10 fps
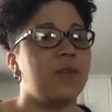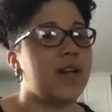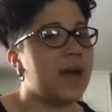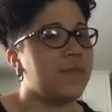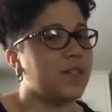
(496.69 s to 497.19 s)
What
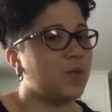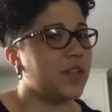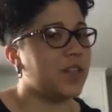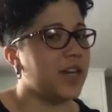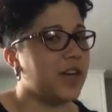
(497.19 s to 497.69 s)
happens
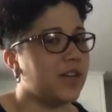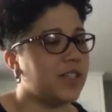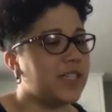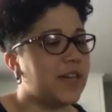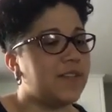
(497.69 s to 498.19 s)
when they're
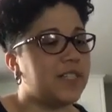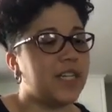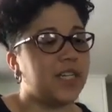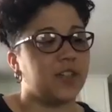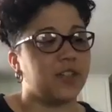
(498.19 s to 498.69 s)

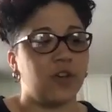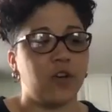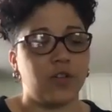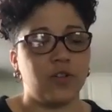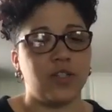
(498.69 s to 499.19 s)
17 years
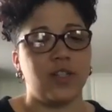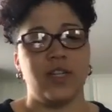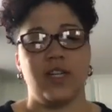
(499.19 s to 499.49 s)
old?